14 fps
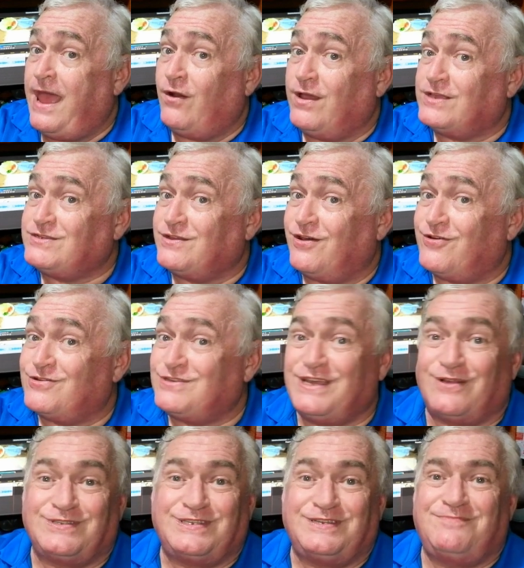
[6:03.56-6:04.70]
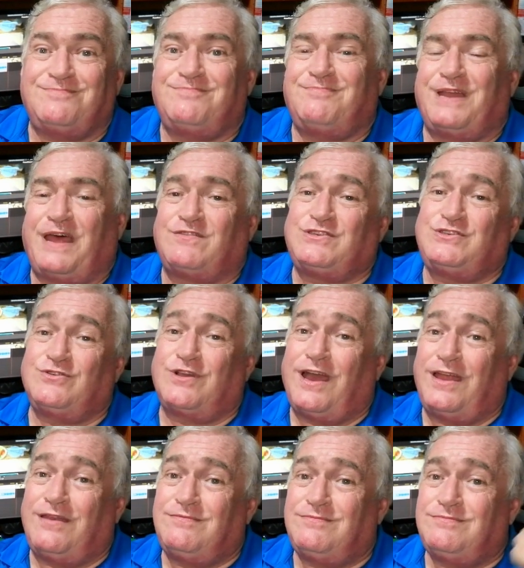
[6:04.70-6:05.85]
S&R sells it, but I've still
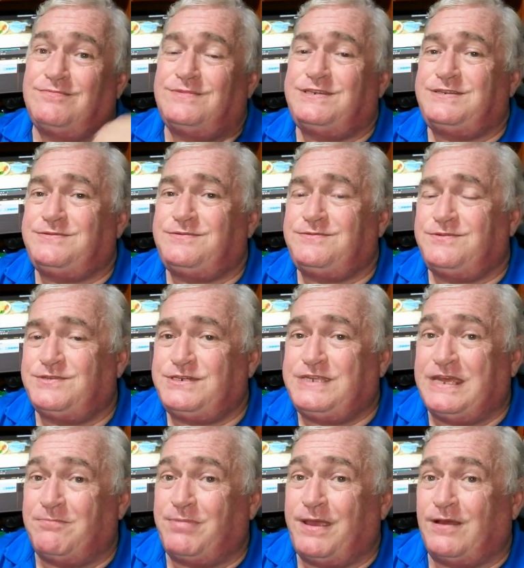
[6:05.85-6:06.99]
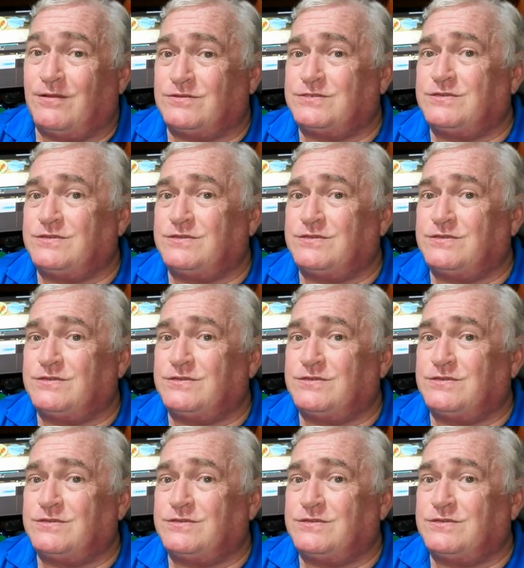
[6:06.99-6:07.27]
got 10 pounds